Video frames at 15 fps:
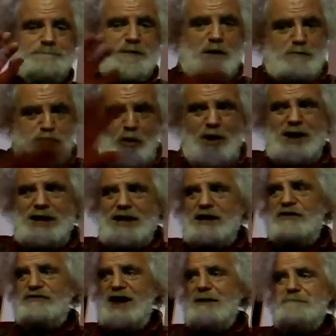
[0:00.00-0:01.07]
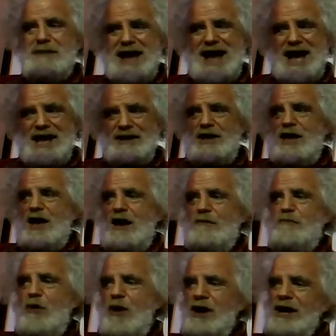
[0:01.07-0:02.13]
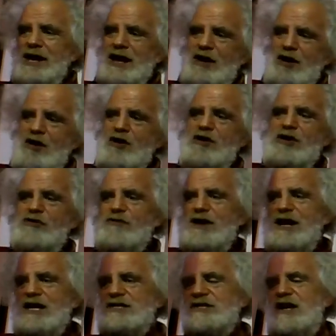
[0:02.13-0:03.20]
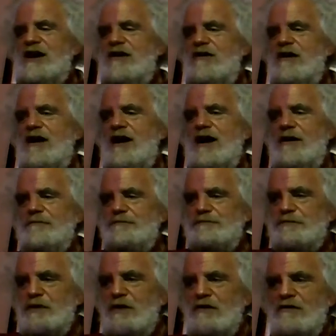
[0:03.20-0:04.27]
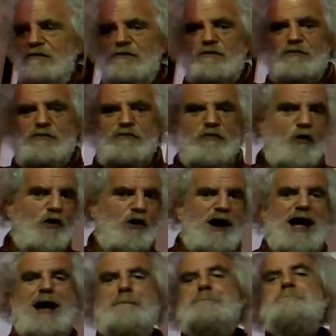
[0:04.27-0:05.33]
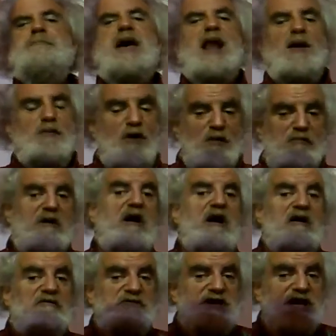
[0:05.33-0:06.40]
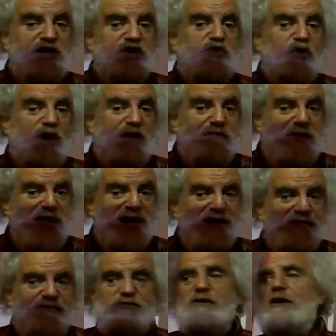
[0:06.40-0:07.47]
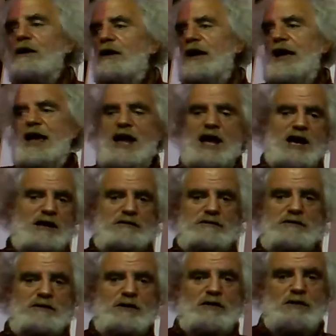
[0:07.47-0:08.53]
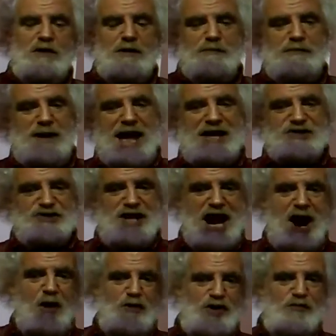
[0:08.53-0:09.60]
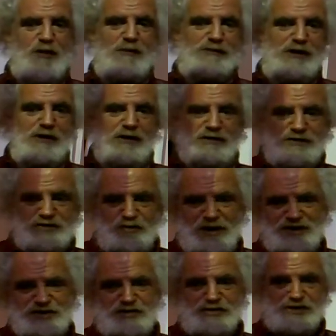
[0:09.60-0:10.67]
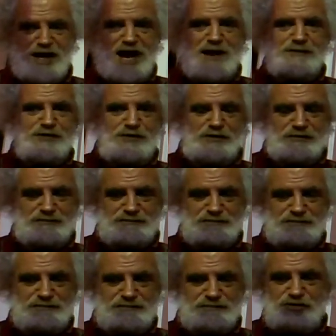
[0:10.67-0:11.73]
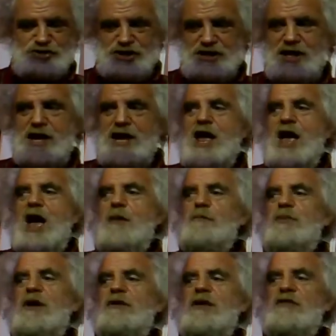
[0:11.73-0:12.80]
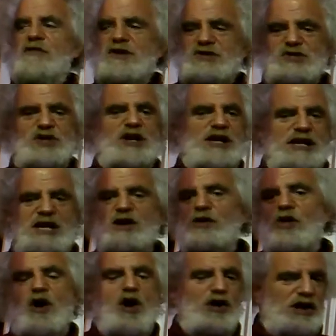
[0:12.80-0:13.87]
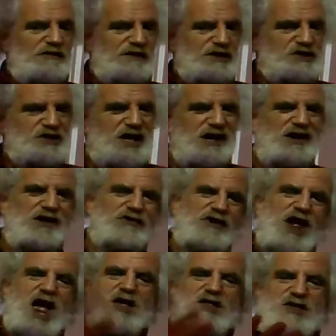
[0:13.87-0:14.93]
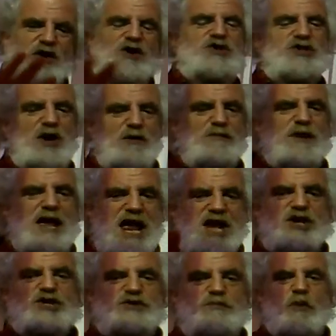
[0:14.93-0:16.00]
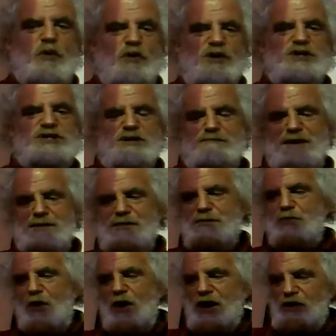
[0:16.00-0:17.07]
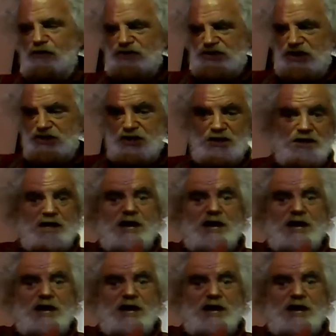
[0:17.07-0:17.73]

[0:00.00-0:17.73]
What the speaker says: Boiling is not bad. Boiling at 100 degrees for a minimum of 10 to 20 minutes, and past an hour, you probably are just wasting your time and your energy. But this is going to kill all living cells. There are some endospores that may be boiling resistant.